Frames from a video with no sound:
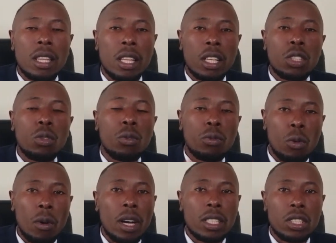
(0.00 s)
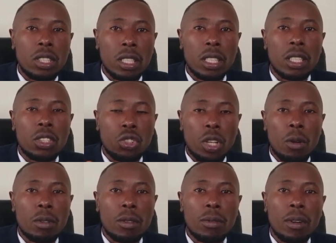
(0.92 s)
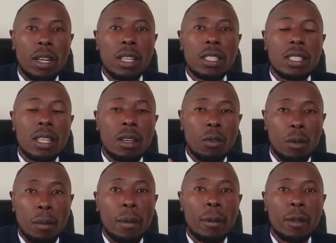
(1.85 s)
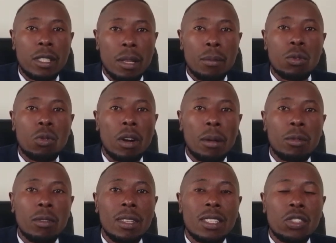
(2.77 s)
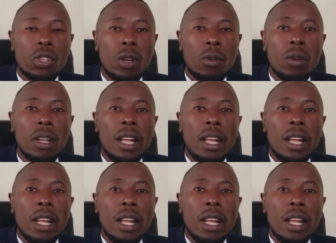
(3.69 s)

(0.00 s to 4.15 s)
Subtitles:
Thank you for watching. Share with friends. Remember to subscribe to this channel.